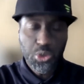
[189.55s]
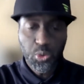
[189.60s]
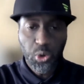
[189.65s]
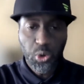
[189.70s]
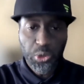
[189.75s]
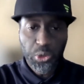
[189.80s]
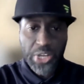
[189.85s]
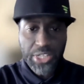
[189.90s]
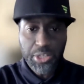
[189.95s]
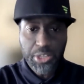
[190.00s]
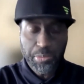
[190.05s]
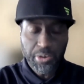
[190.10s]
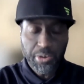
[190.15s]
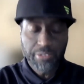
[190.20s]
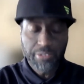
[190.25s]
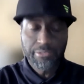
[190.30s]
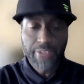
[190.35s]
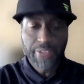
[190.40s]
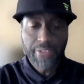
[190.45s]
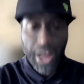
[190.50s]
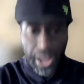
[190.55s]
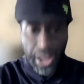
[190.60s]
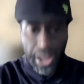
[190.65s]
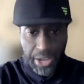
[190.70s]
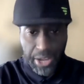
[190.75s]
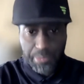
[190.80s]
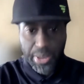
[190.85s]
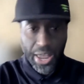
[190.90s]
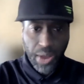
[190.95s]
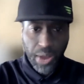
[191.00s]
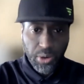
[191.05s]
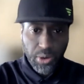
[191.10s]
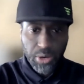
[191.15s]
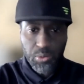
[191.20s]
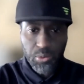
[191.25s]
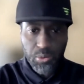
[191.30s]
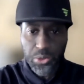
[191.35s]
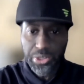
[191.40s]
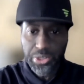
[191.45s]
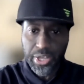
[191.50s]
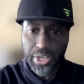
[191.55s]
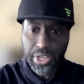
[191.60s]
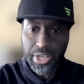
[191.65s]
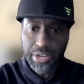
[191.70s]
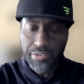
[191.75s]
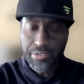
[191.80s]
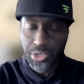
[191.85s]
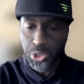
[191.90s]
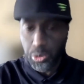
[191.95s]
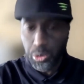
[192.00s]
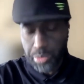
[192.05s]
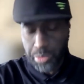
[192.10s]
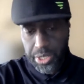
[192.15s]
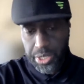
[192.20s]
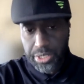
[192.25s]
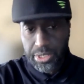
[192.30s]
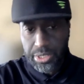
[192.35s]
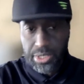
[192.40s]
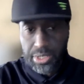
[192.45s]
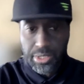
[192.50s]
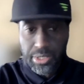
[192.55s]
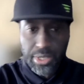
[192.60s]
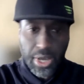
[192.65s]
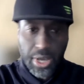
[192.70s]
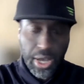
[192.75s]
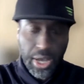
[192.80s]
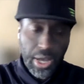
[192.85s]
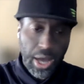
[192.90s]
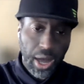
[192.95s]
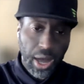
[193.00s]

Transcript: you will need to provide power with the individual pieces,